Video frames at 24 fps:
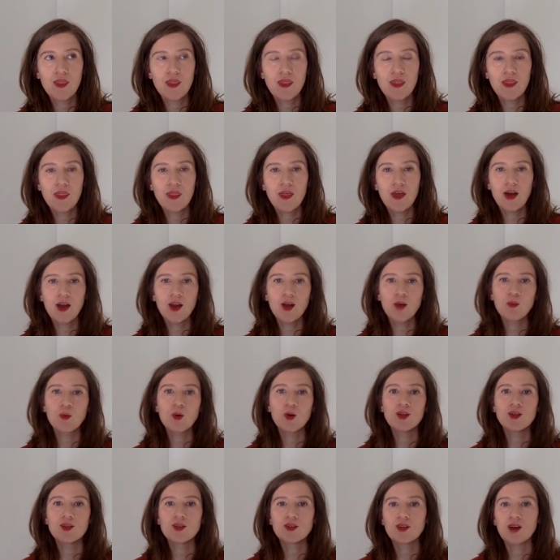Then I'm
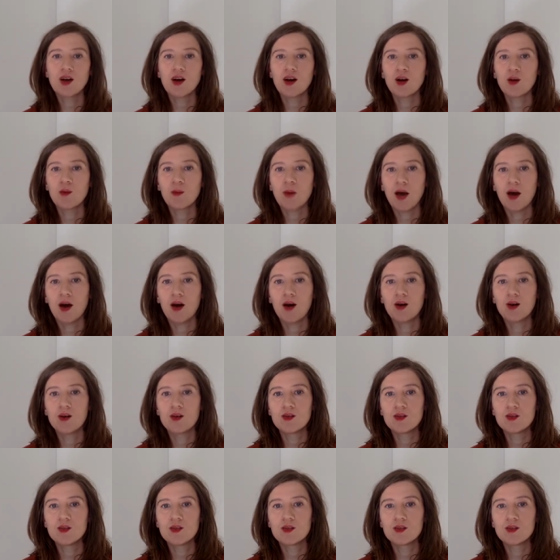going to talk about
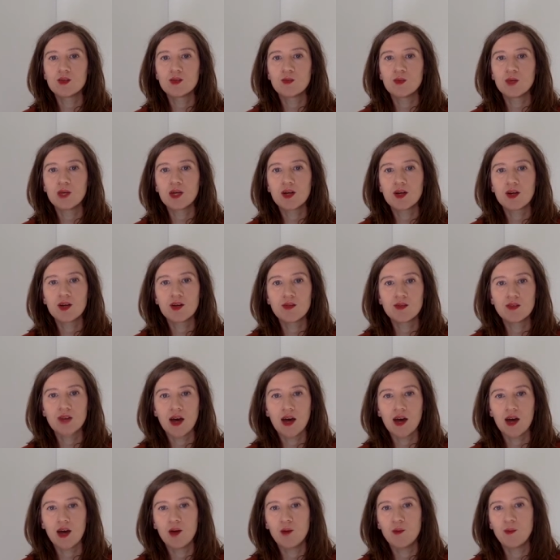the period of
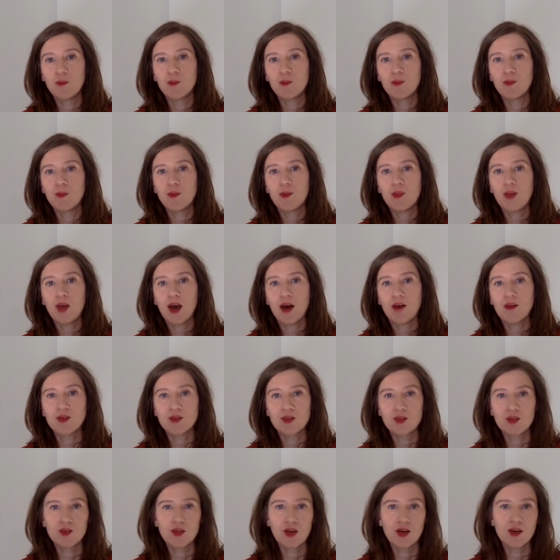time after
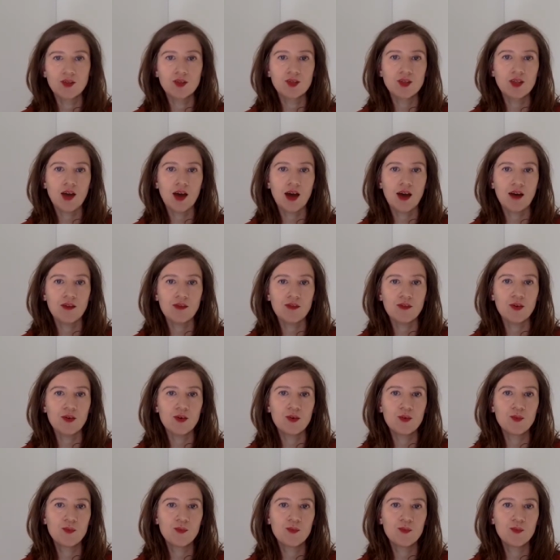the launch of the iPhone.